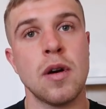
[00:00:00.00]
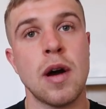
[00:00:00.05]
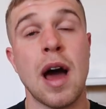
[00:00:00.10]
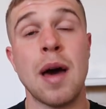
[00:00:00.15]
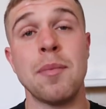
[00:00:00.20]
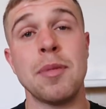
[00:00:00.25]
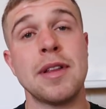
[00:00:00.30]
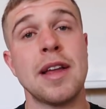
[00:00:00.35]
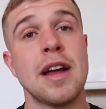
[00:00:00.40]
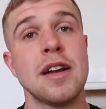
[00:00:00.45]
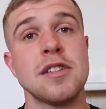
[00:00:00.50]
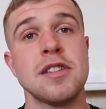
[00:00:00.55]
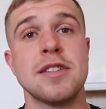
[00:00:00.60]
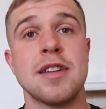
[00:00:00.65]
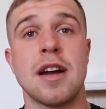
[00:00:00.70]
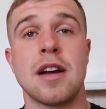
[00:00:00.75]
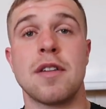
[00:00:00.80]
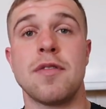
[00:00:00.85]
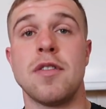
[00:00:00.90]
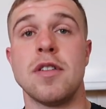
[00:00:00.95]
and potentially
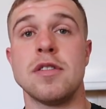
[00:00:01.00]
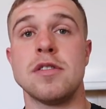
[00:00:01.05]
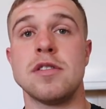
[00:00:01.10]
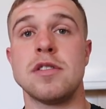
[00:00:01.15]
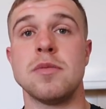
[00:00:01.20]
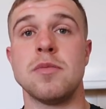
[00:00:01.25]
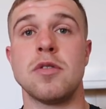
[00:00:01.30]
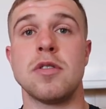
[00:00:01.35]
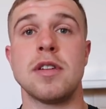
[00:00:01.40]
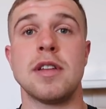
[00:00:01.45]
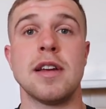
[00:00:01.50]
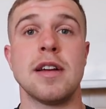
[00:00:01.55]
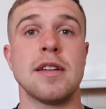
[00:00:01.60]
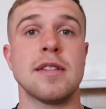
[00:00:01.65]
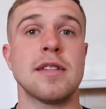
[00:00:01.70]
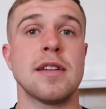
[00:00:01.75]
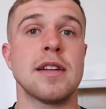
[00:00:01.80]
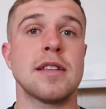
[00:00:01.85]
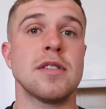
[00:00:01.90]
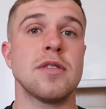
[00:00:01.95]
sacrificing some other
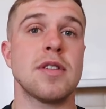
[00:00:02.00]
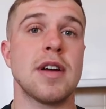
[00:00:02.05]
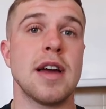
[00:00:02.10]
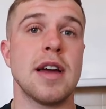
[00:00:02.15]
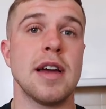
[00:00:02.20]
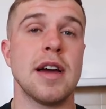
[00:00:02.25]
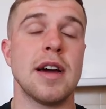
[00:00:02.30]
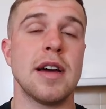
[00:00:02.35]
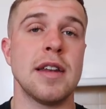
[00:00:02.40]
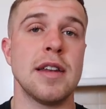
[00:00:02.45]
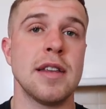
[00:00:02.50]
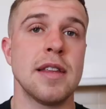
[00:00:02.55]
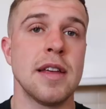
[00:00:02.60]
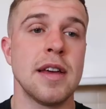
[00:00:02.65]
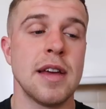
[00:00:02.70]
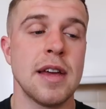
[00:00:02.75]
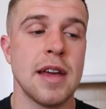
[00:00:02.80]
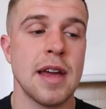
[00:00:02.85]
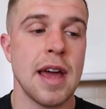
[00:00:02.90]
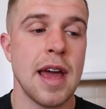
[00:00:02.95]
things, and that's okay.
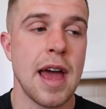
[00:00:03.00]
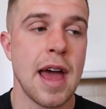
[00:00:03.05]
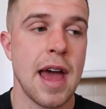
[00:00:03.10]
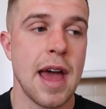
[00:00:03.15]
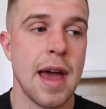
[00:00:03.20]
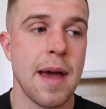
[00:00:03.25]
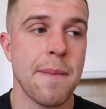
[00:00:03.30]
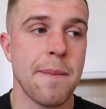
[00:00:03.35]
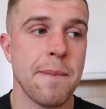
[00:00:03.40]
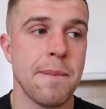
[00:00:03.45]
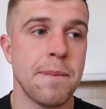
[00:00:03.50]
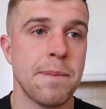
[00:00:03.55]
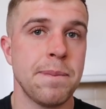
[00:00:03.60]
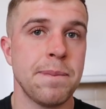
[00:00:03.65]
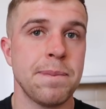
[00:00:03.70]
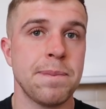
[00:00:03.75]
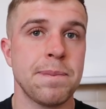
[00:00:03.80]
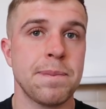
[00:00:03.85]
And